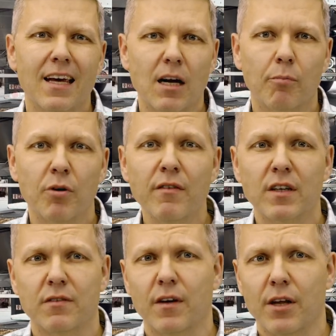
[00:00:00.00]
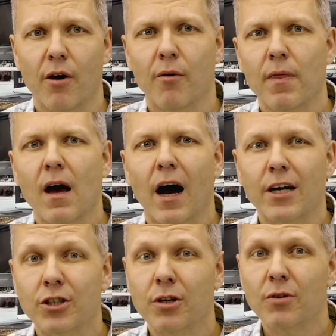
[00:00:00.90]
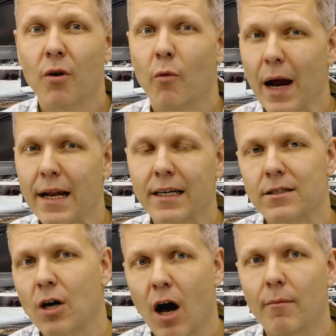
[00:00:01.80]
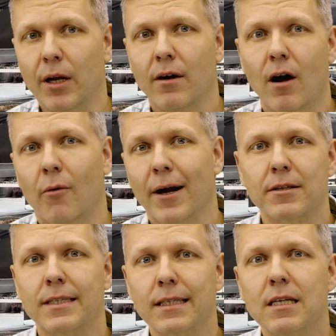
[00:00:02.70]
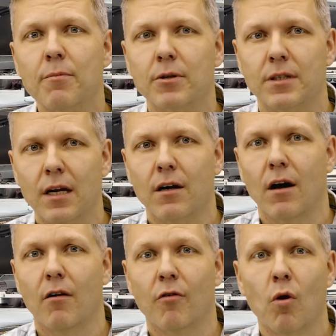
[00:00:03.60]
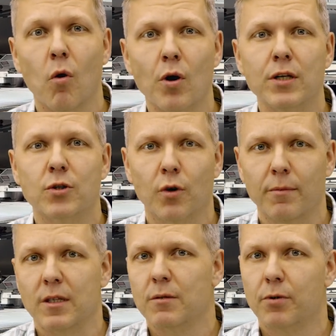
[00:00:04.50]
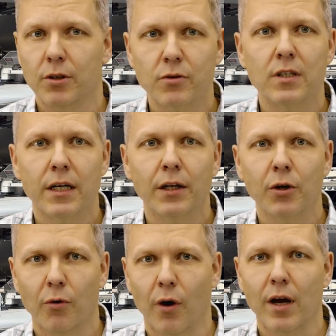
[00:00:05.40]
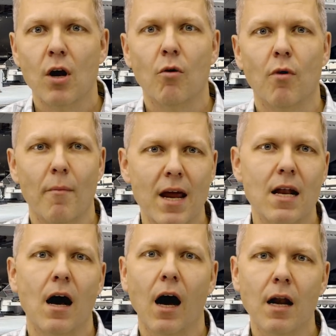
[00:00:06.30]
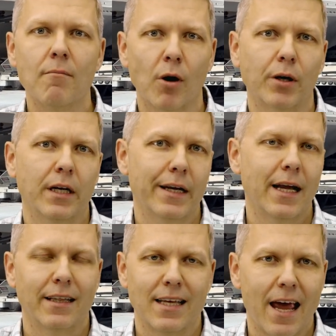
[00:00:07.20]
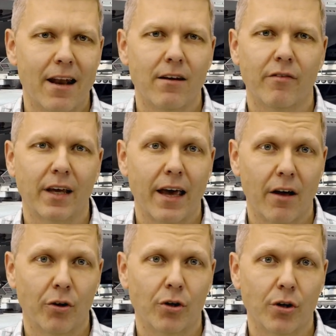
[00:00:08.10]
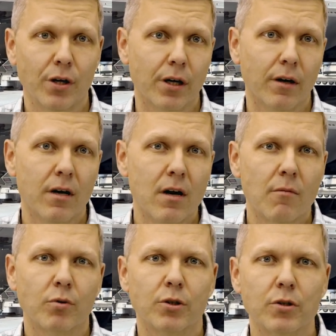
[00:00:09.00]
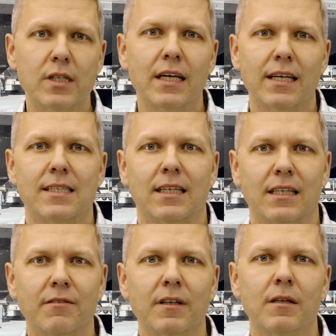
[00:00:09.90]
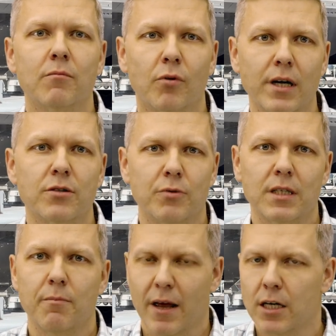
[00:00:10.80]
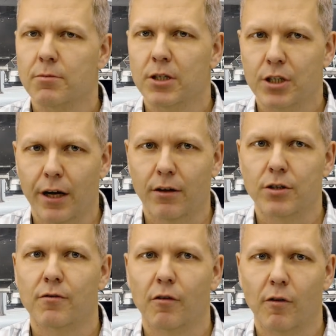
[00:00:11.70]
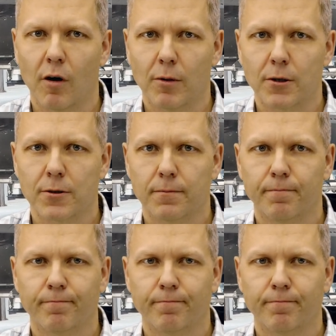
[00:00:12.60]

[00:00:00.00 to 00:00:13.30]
In a previous video, I showed that waiting is common. Around 60% of corn and soybeans produced in Illinois remain unmarketed at the end of the calendar year, producing a significant price risk management challenge for farmers.